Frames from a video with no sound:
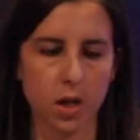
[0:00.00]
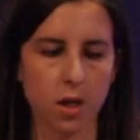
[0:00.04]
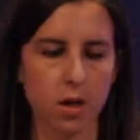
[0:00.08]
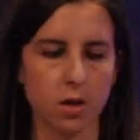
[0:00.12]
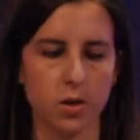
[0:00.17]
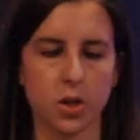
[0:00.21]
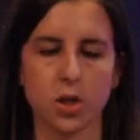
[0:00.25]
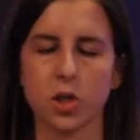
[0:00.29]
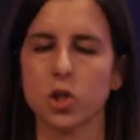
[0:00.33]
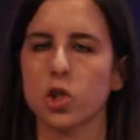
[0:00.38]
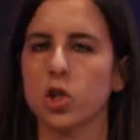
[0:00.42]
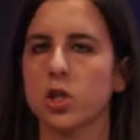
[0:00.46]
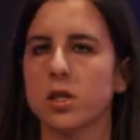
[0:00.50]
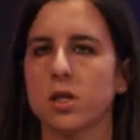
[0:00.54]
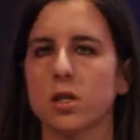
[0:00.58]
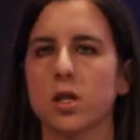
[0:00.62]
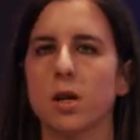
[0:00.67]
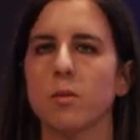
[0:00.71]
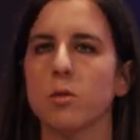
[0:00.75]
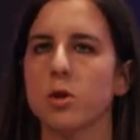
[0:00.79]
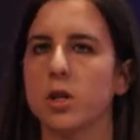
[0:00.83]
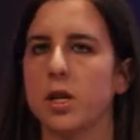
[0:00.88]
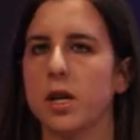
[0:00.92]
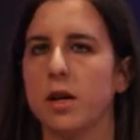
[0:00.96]
This is just a
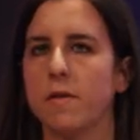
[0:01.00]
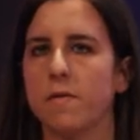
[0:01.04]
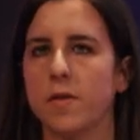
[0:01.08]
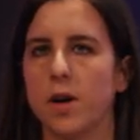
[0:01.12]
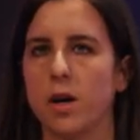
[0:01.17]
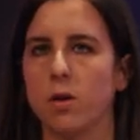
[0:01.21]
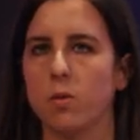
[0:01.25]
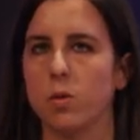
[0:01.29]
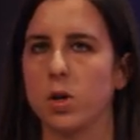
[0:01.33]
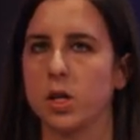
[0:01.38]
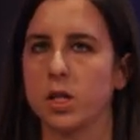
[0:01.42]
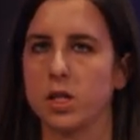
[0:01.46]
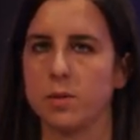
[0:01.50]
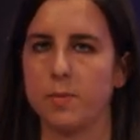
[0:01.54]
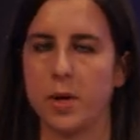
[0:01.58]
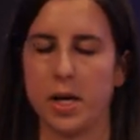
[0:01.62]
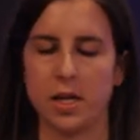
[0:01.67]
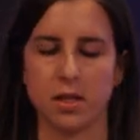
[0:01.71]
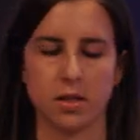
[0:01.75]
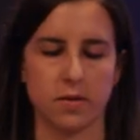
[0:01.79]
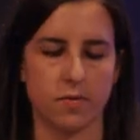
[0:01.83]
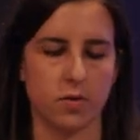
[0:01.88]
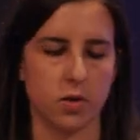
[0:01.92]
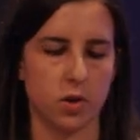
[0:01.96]
number that I found works
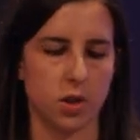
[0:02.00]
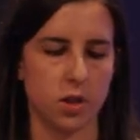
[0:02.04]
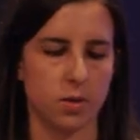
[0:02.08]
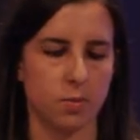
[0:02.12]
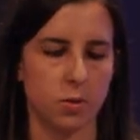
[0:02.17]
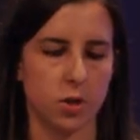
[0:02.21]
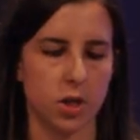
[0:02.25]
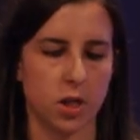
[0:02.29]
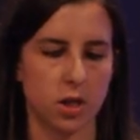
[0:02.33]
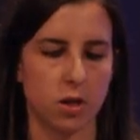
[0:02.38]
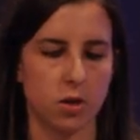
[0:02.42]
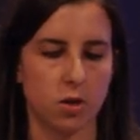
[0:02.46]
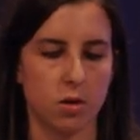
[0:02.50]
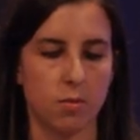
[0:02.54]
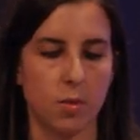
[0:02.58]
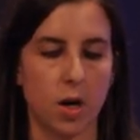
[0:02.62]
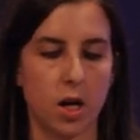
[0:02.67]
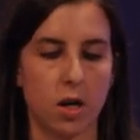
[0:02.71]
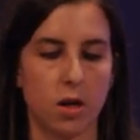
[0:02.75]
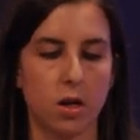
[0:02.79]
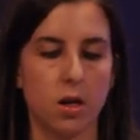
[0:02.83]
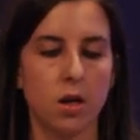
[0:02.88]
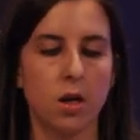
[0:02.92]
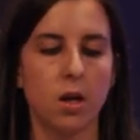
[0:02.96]
best for this particular
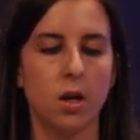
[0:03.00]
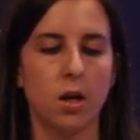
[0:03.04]
model.